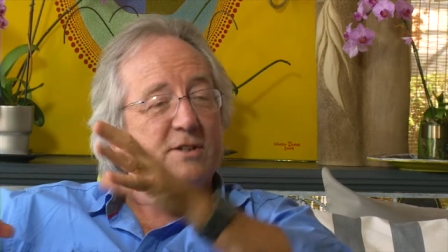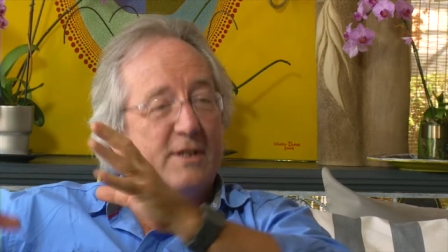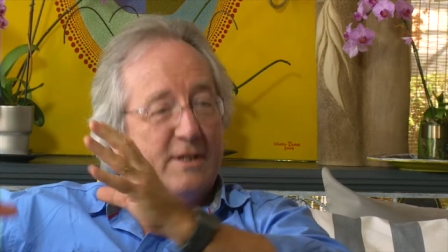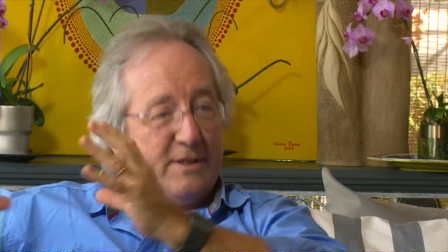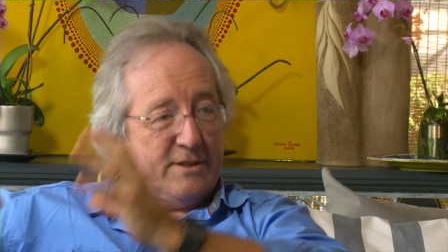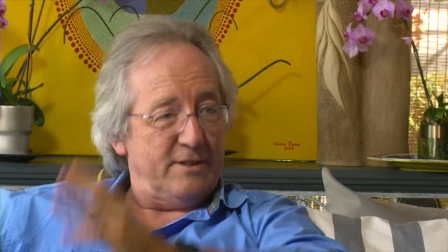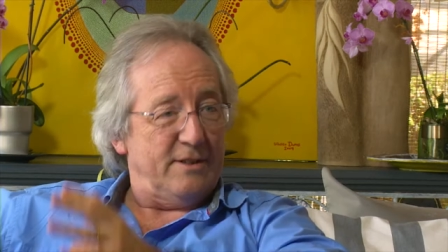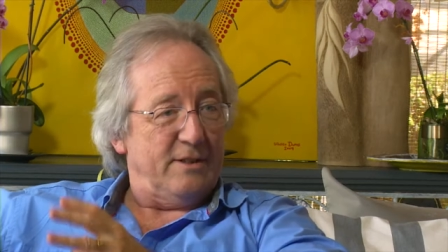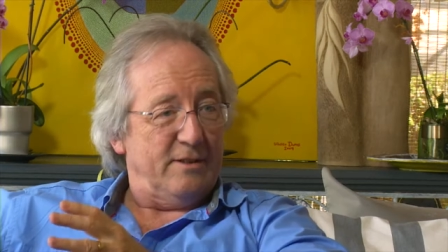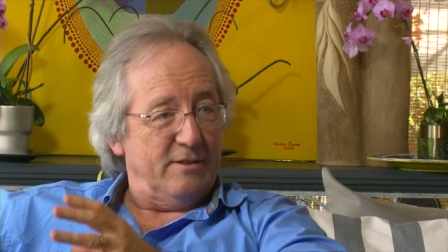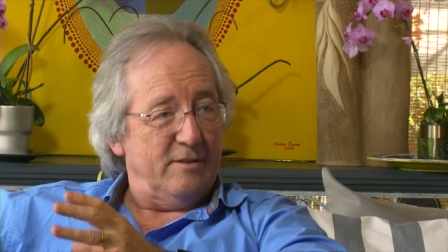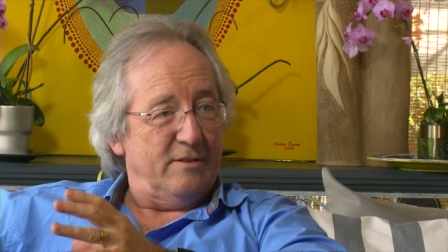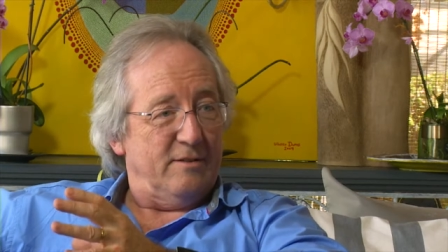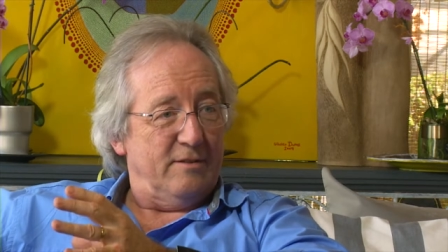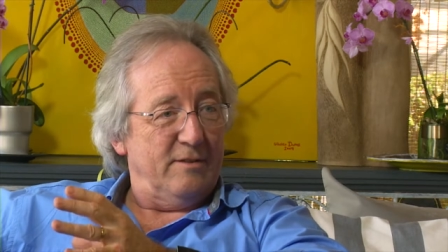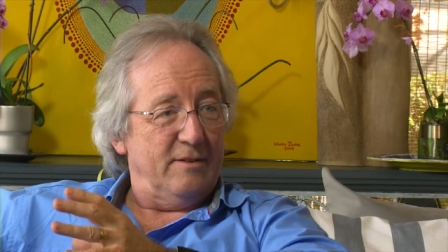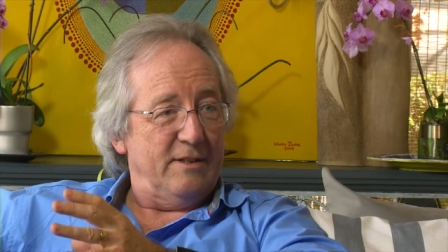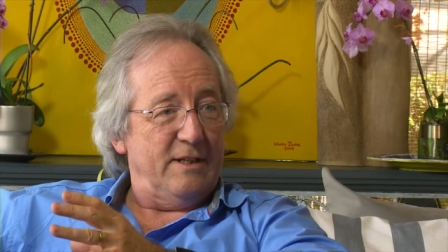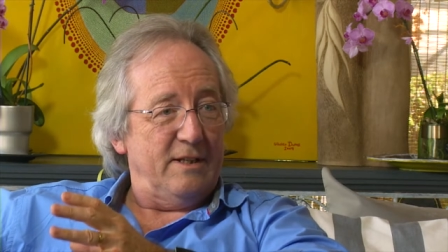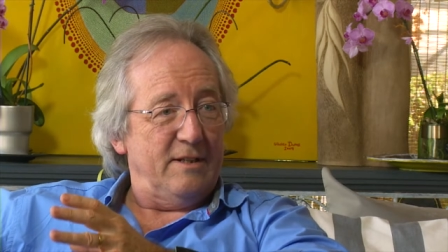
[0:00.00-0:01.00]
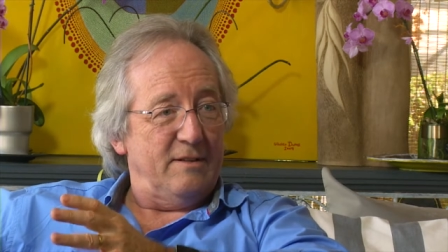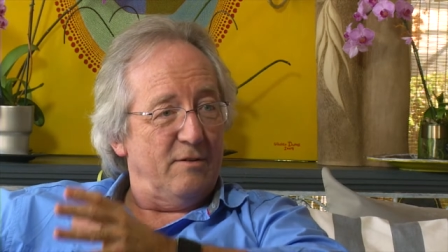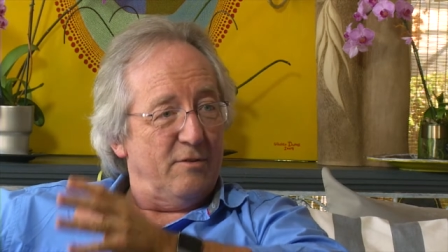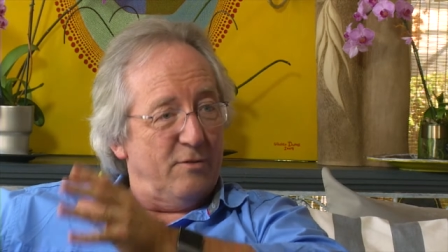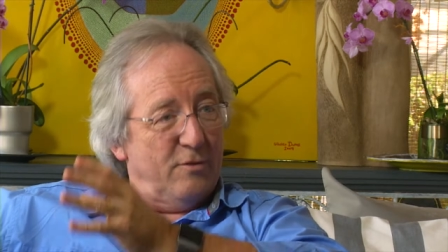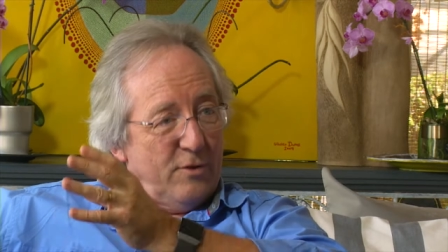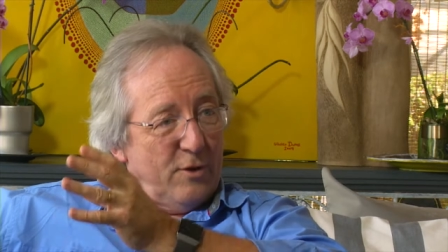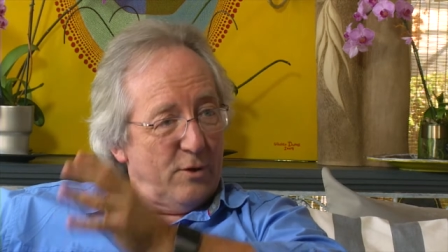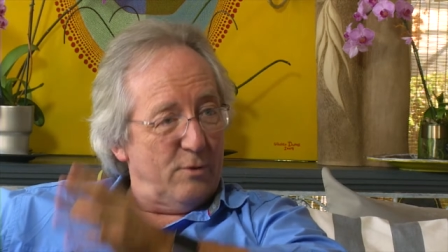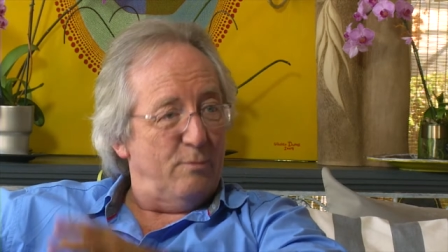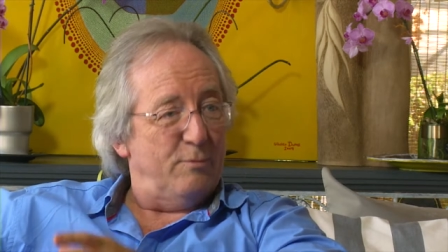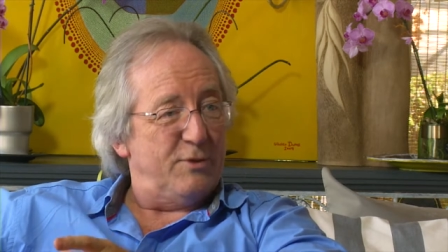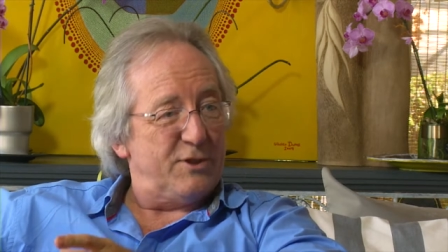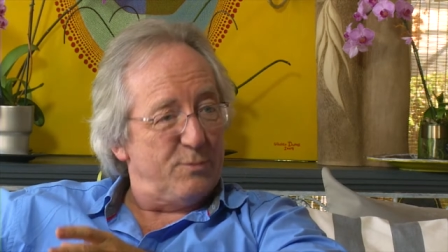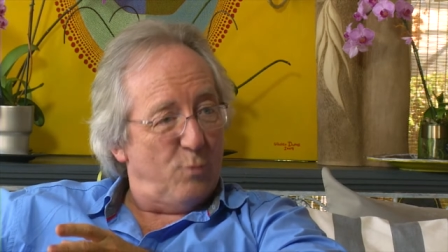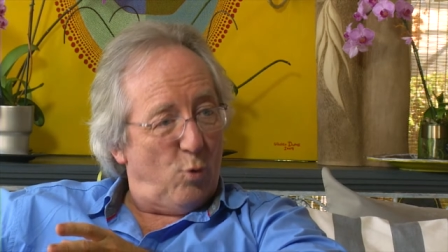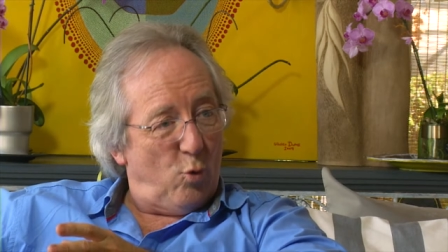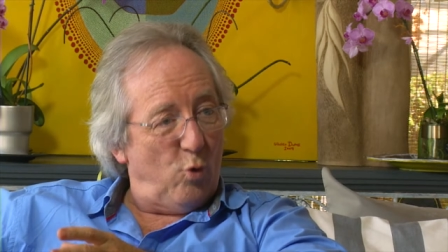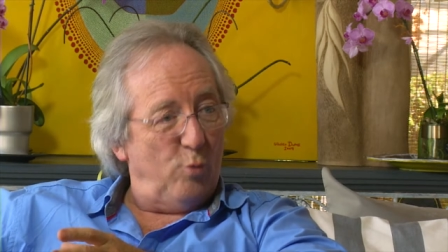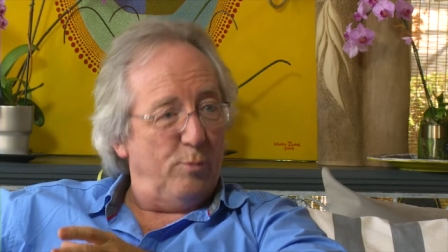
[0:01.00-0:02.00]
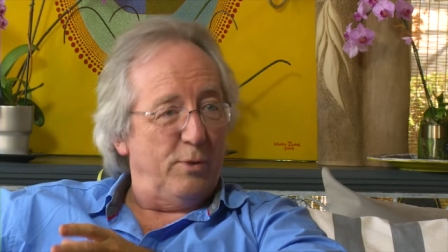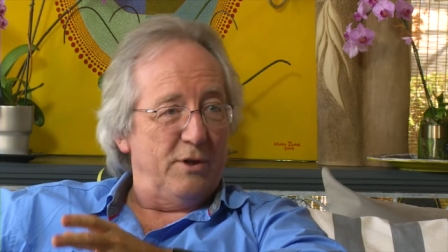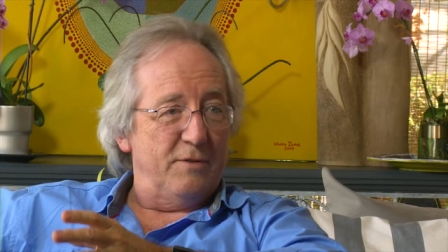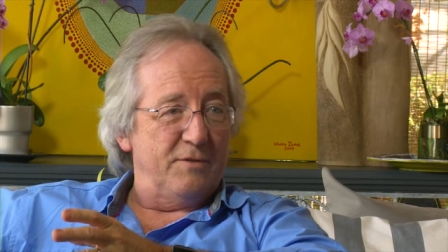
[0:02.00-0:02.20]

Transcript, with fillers: as in the small bit